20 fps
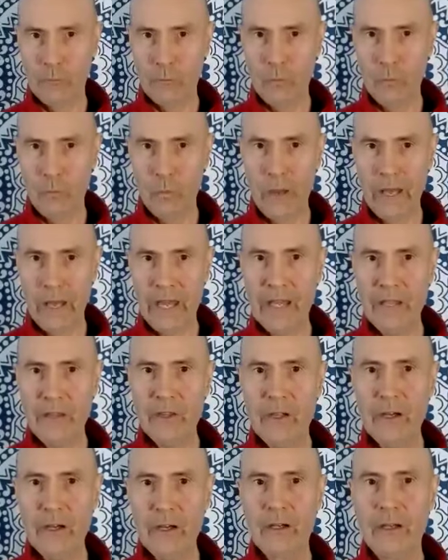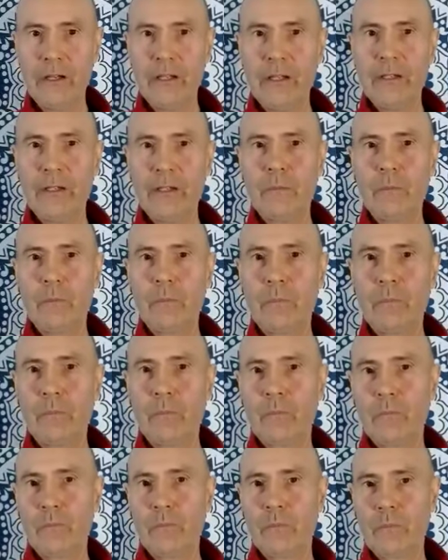where the
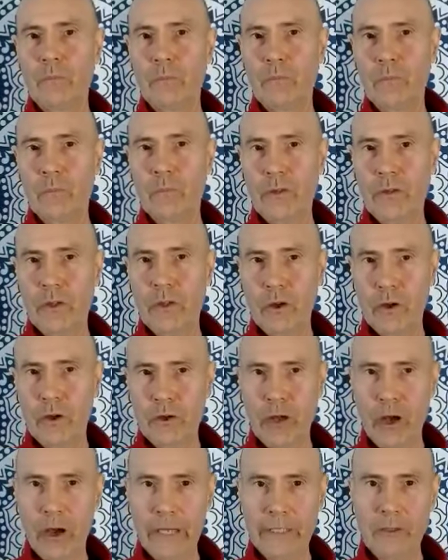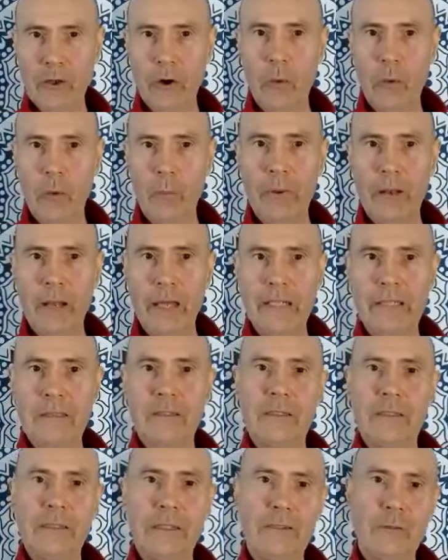third eye
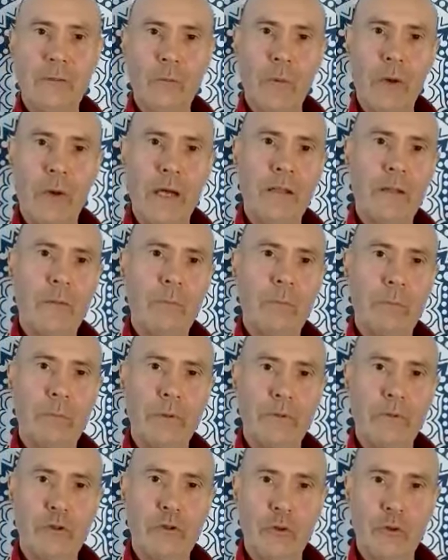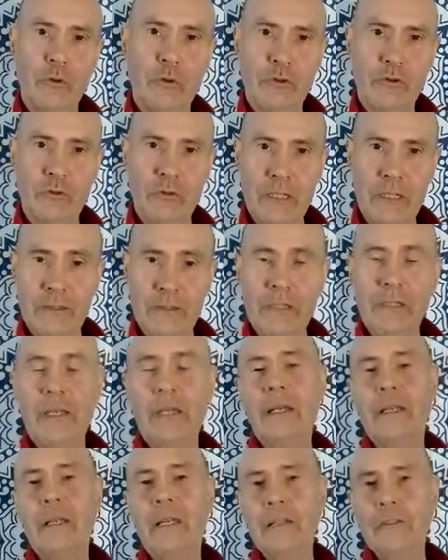complex is, where the pituitary is,
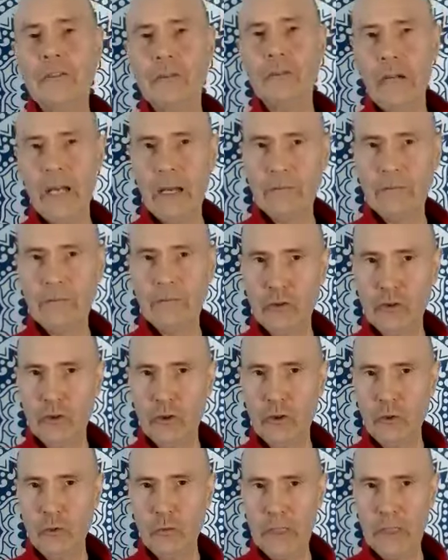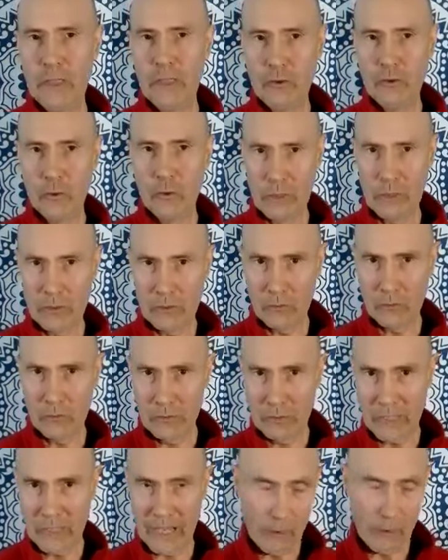and then you'll have to tune into it
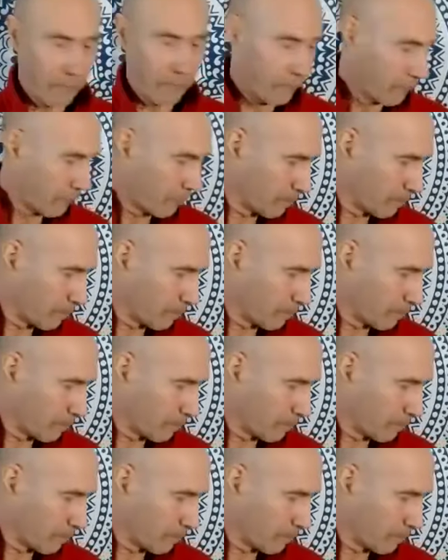yourself.